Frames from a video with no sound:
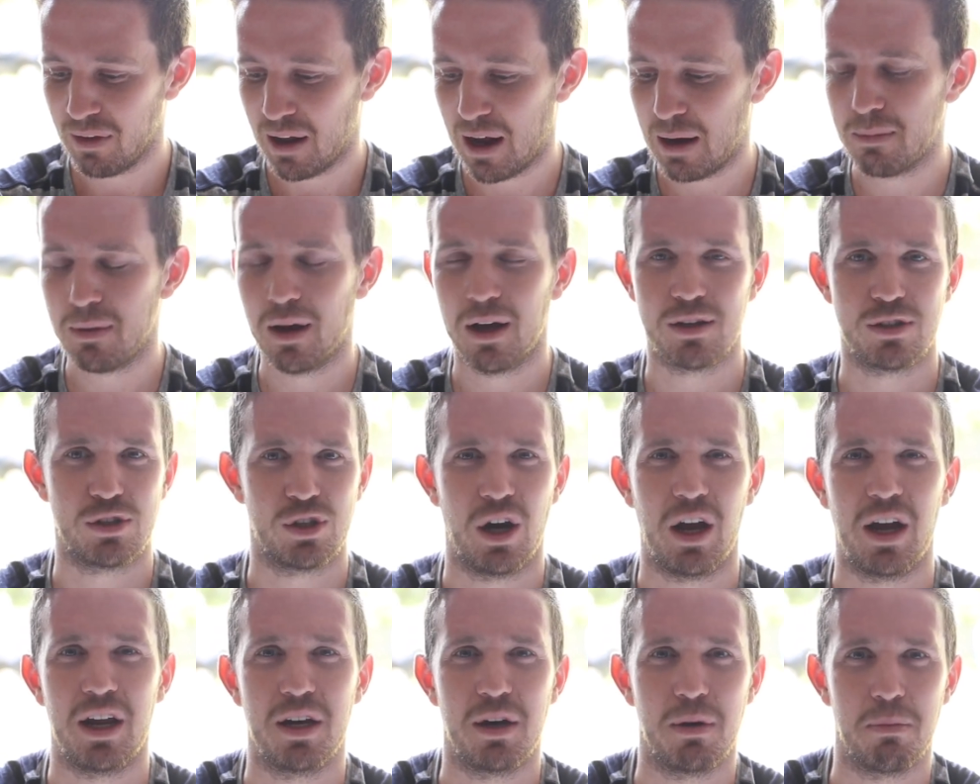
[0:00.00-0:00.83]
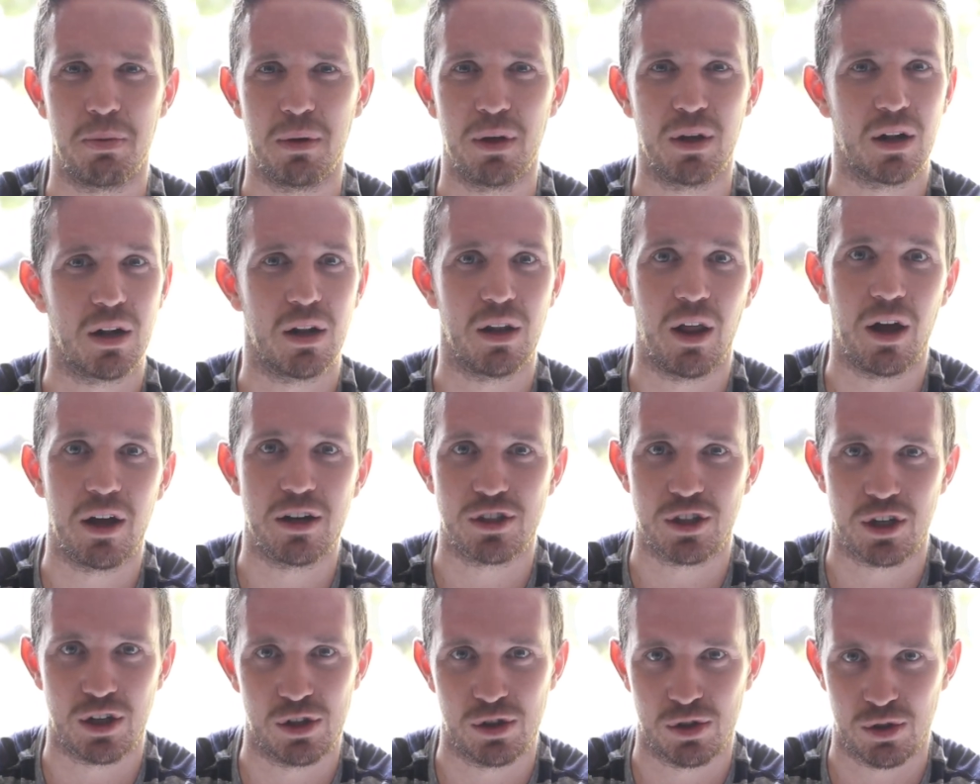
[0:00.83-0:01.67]
I'm not trying to build a
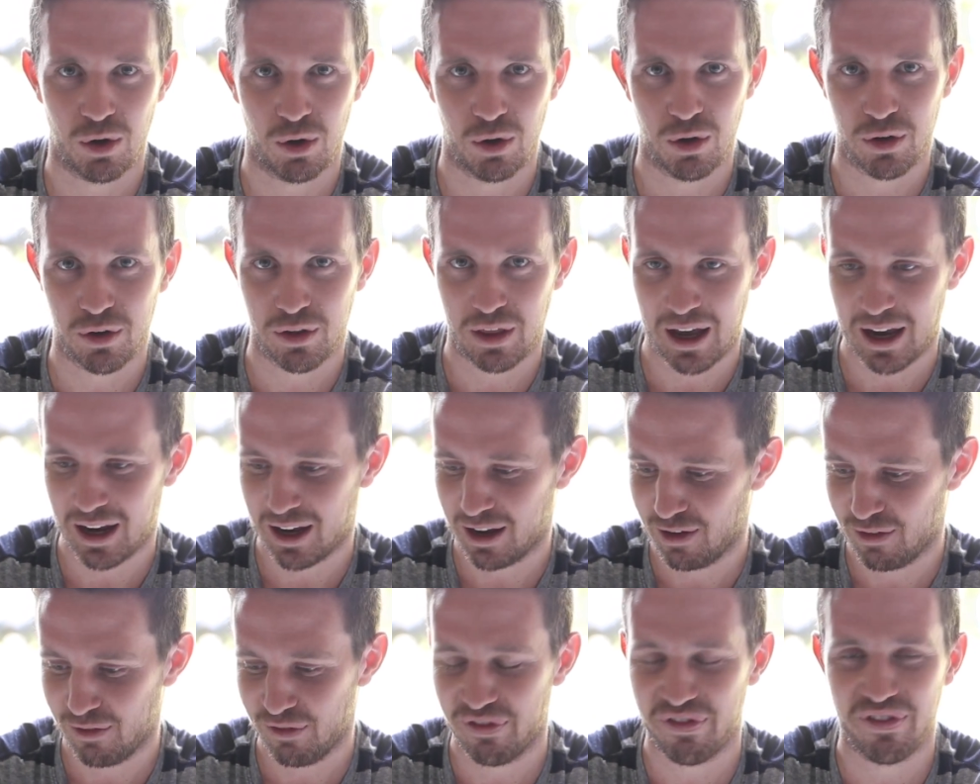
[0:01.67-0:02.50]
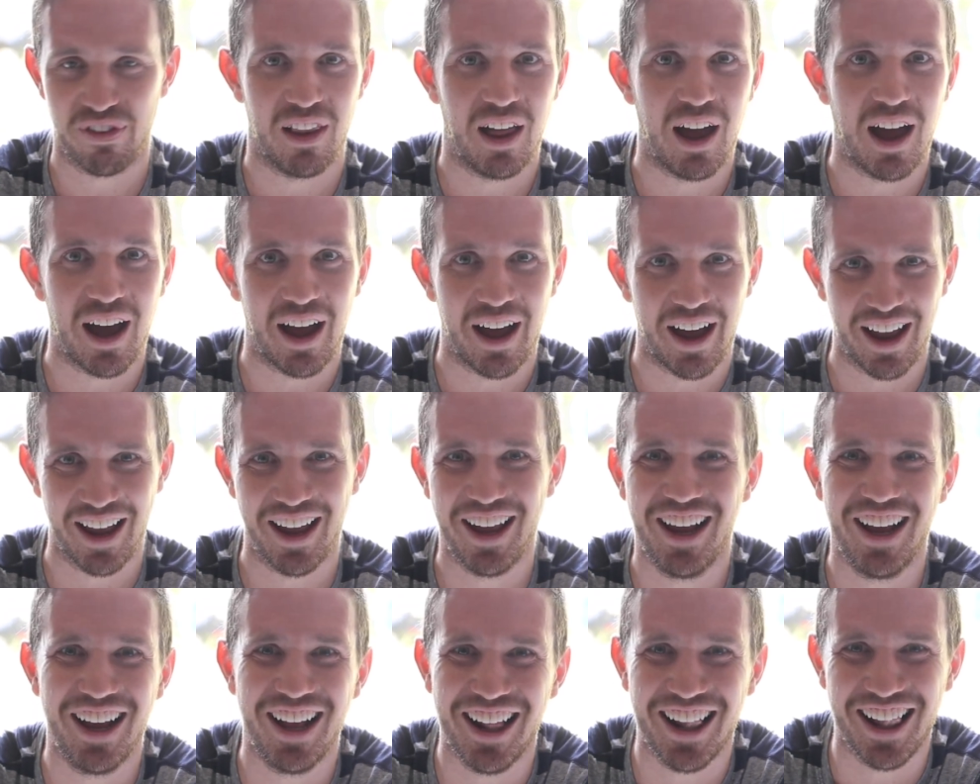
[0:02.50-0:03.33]
launch controller that can fly,
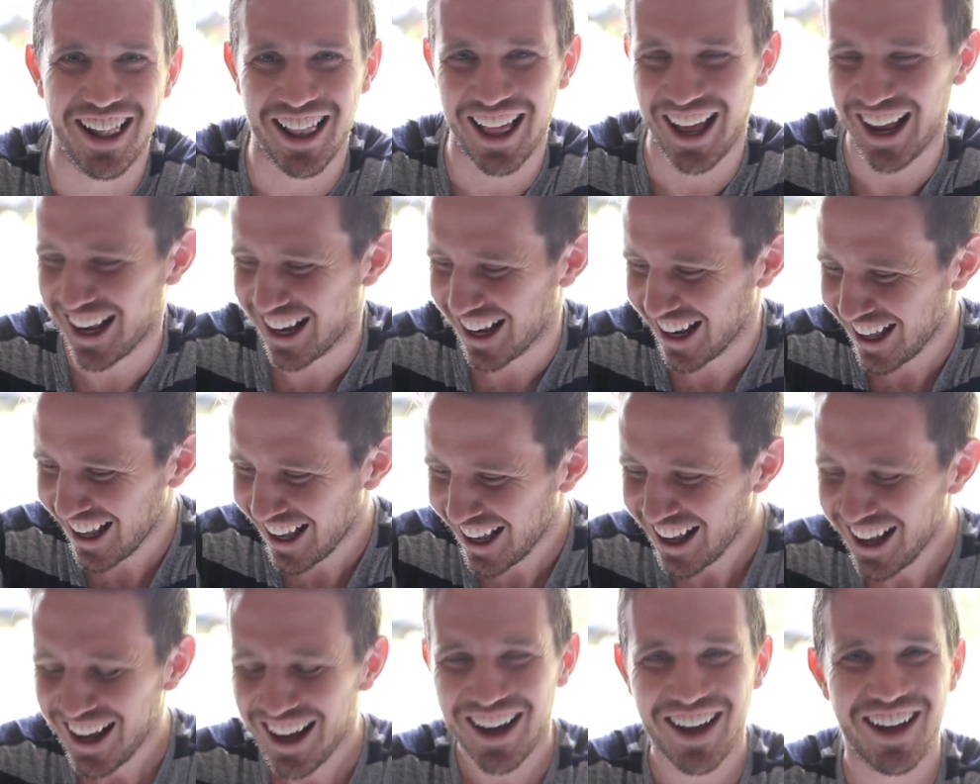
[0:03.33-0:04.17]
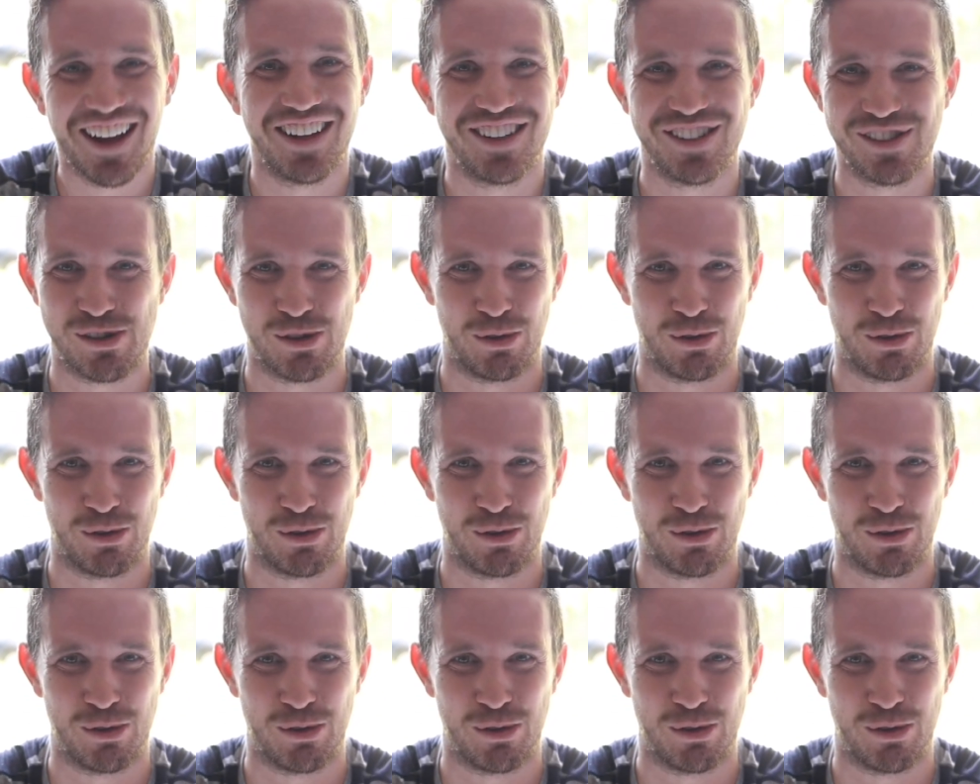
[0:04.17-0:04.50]
like a